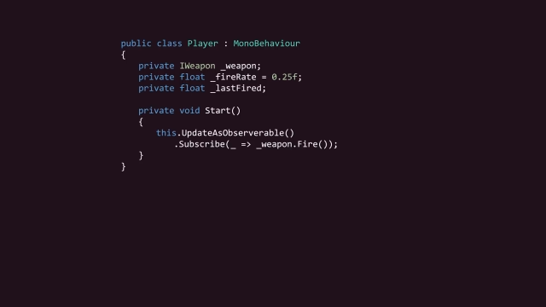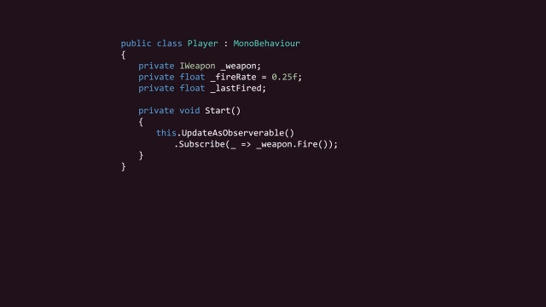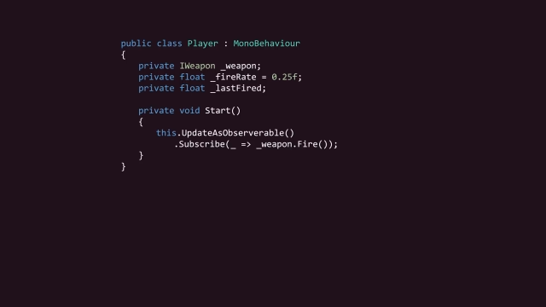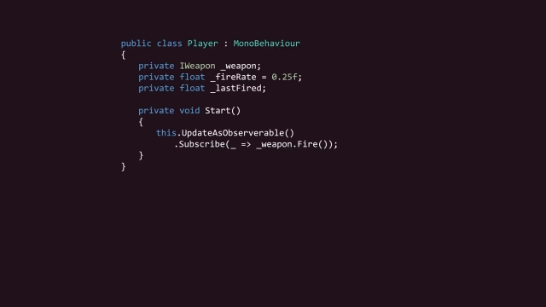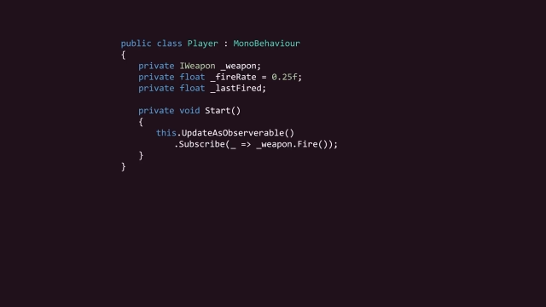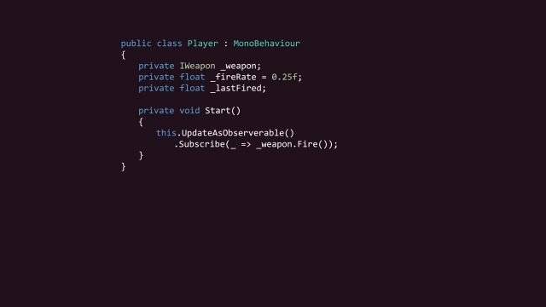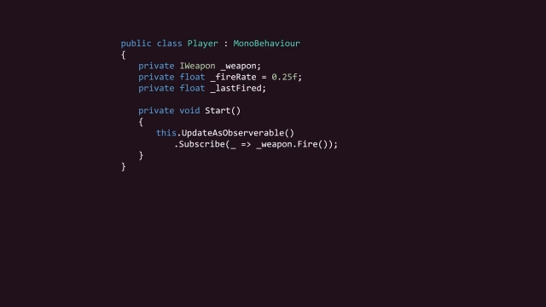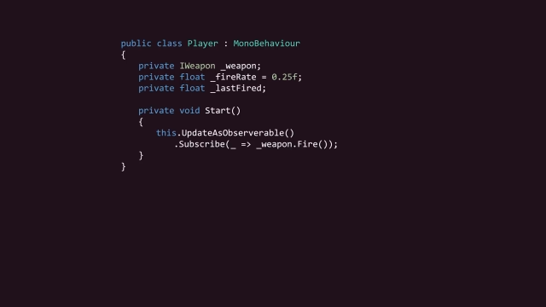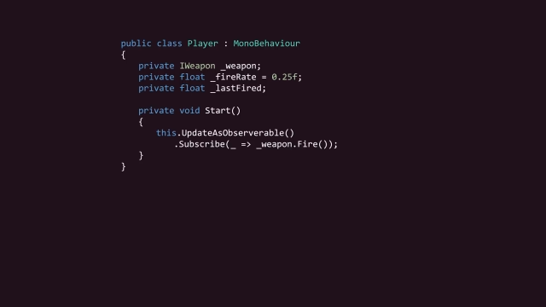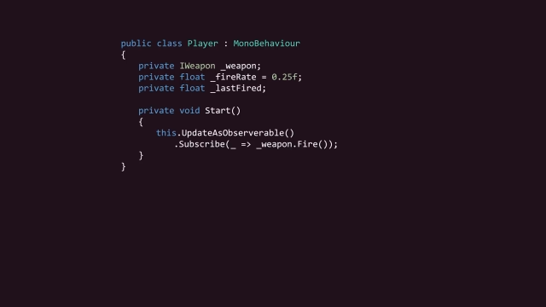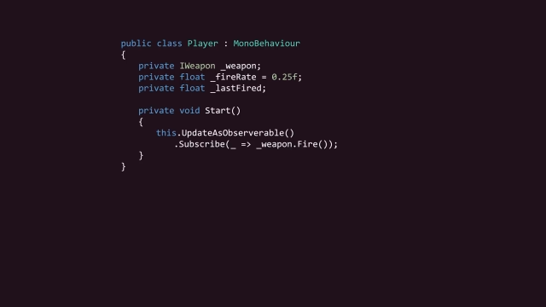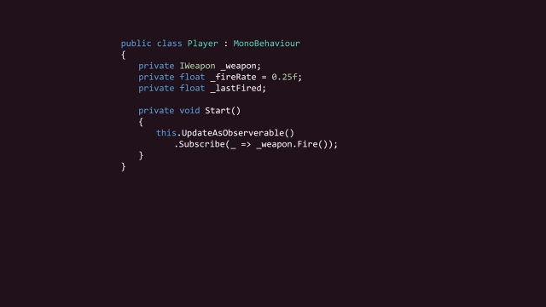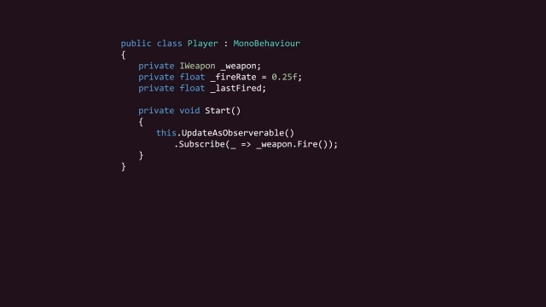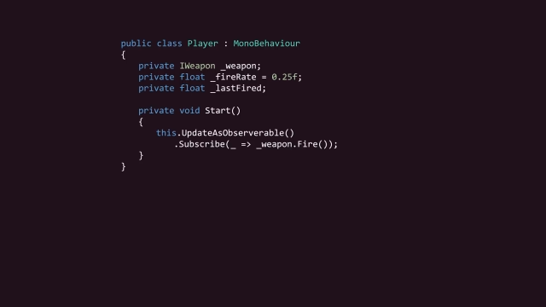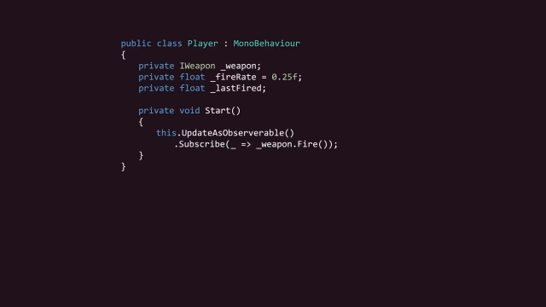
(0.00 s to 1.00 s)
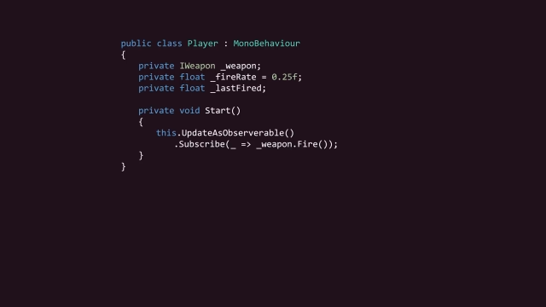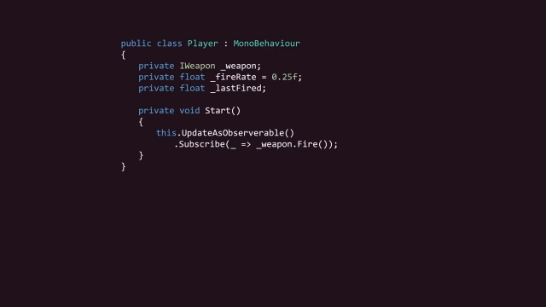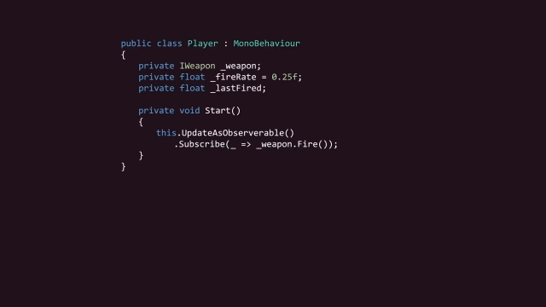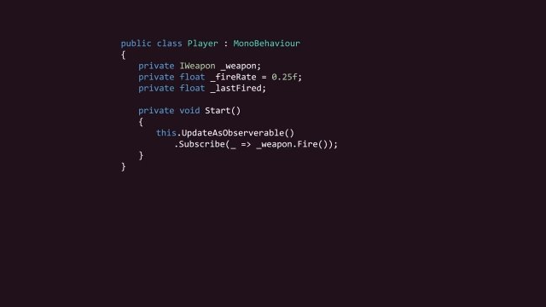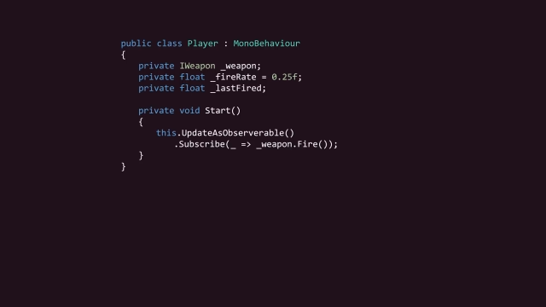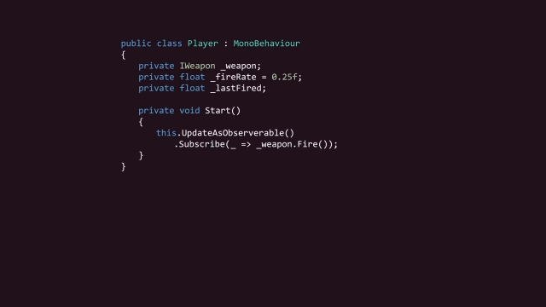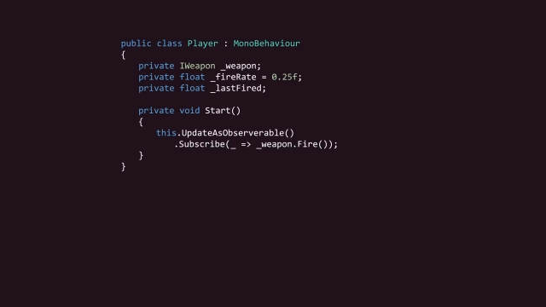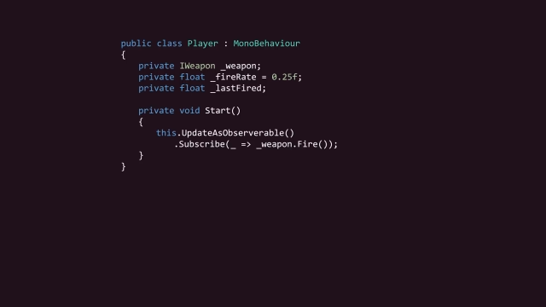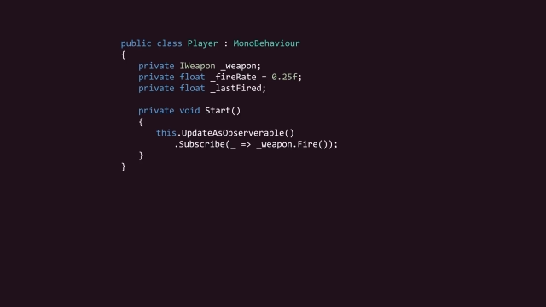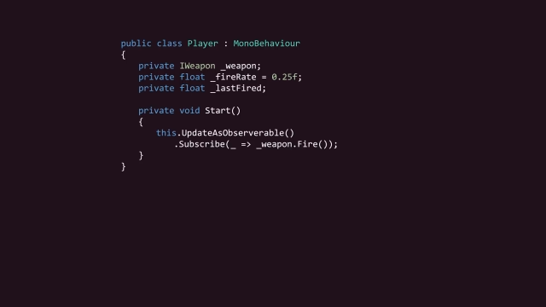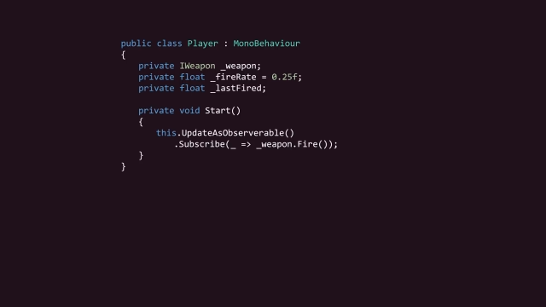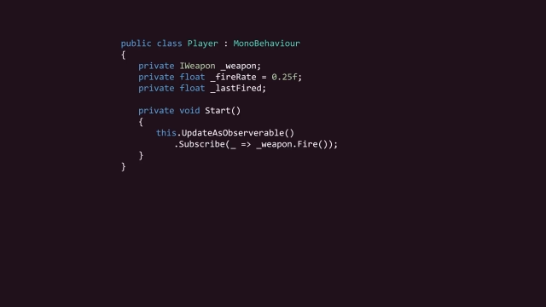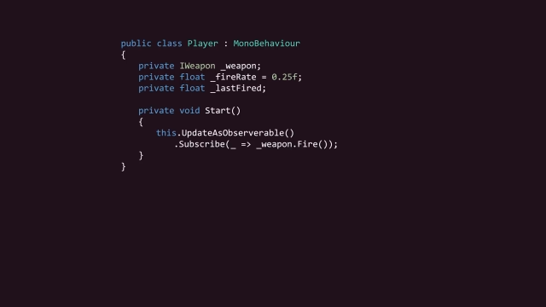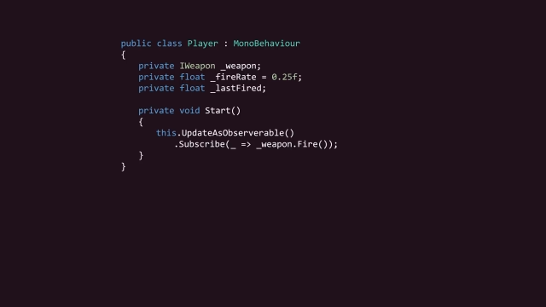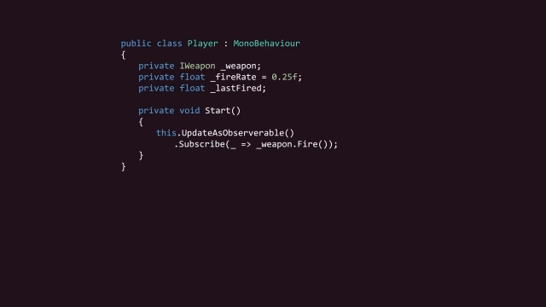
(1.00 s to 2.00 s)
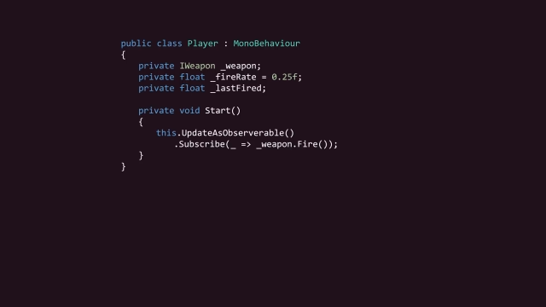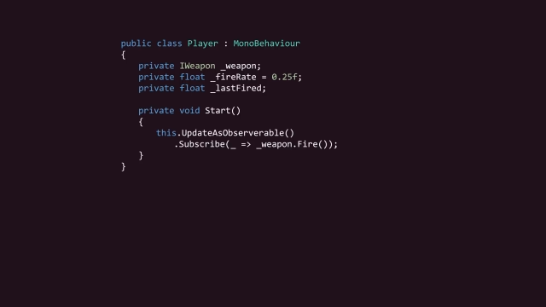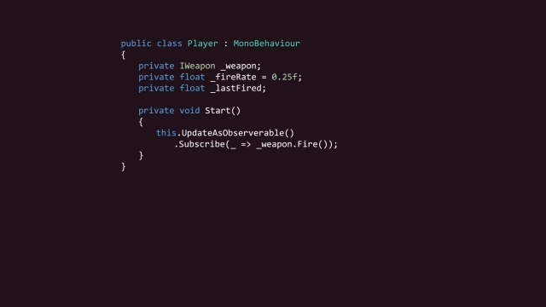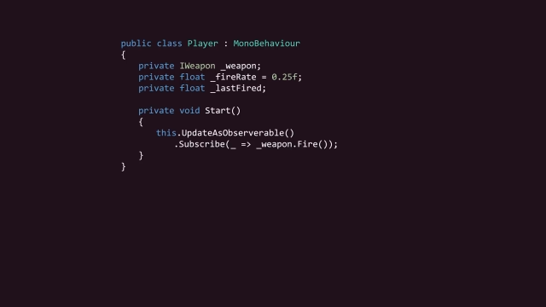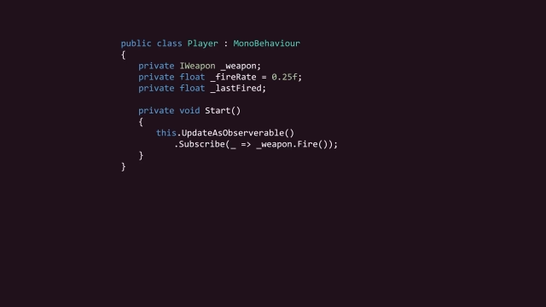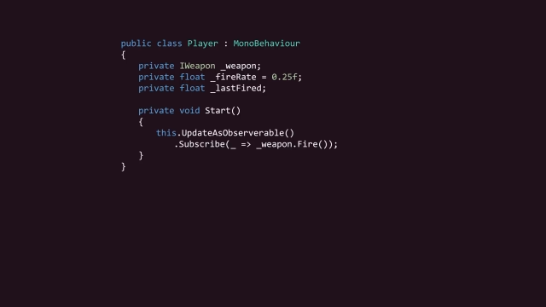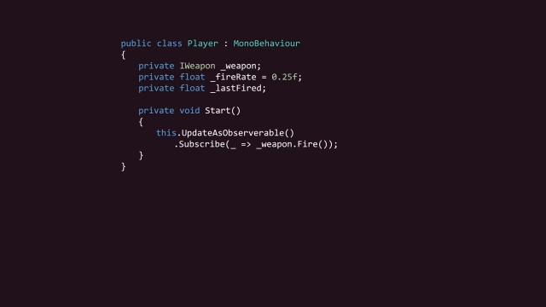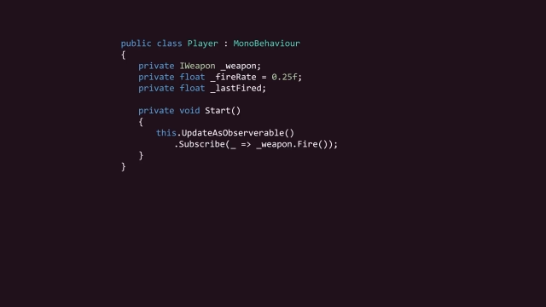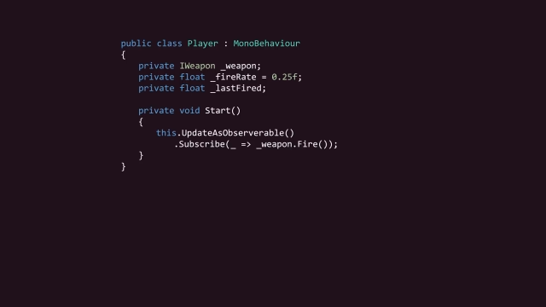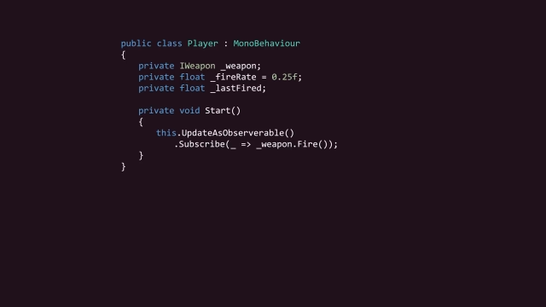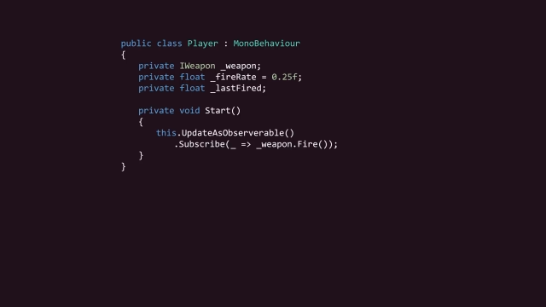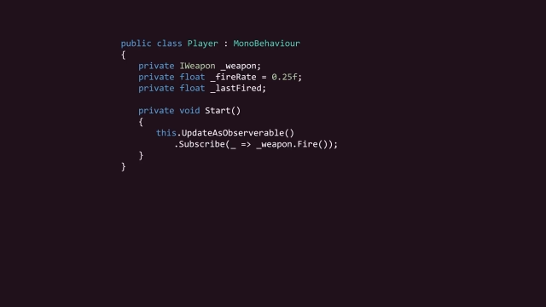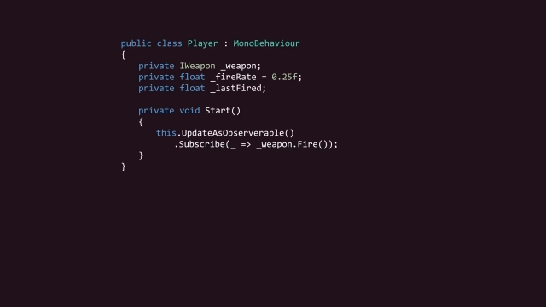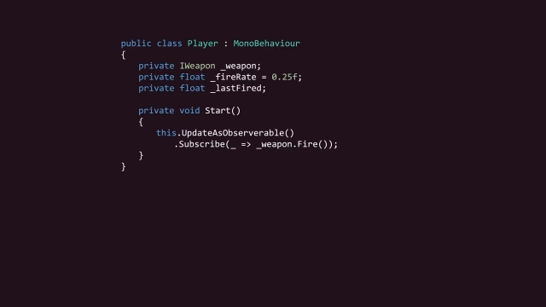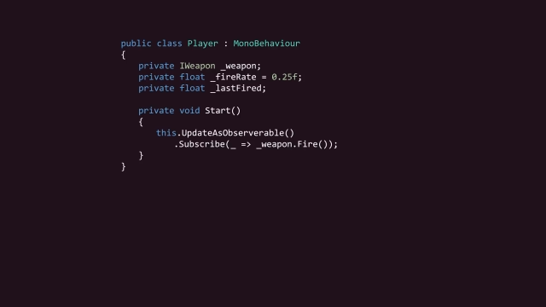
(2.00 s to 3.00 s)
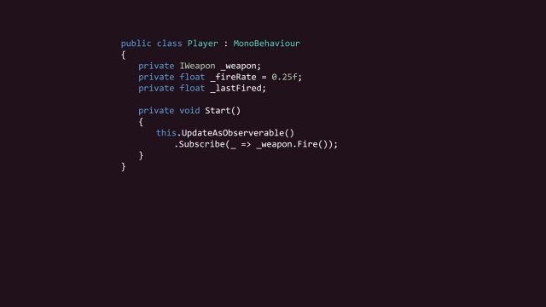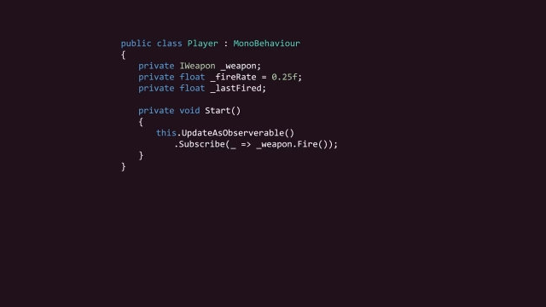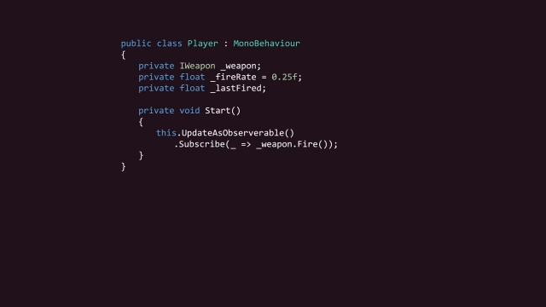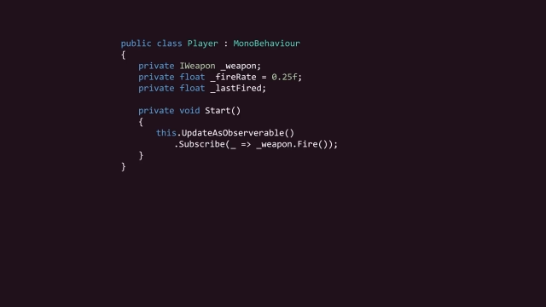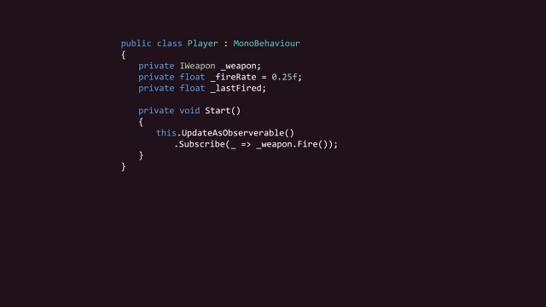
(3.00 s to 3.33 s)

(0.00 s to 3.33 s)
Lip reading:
Nobody's mouth can be seen.